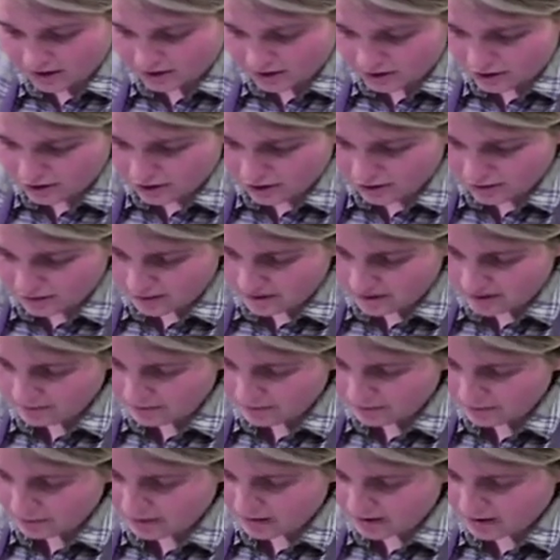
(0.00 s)
So it's
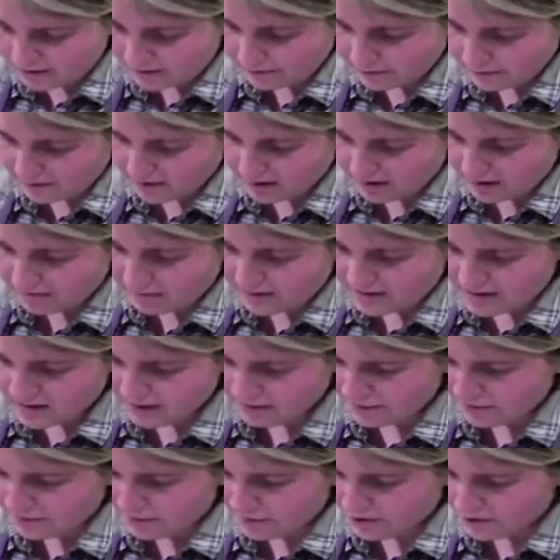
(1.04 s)
important, if you want the best out
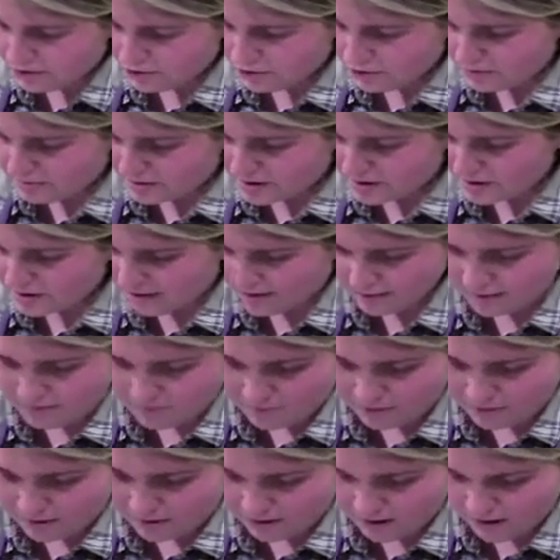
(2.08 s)
of your mushrooms, to give
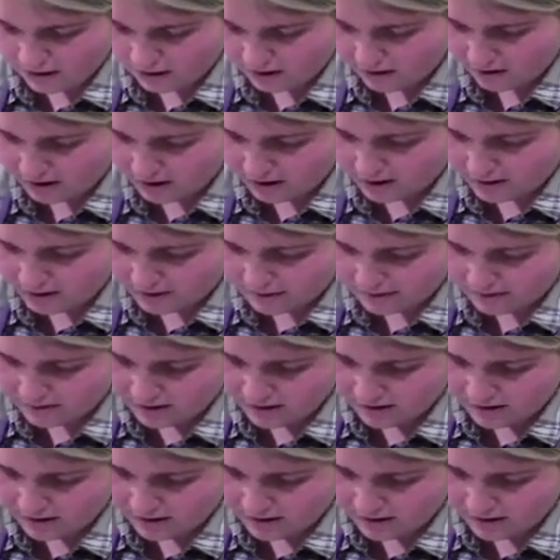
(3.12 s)
them the right cooking time.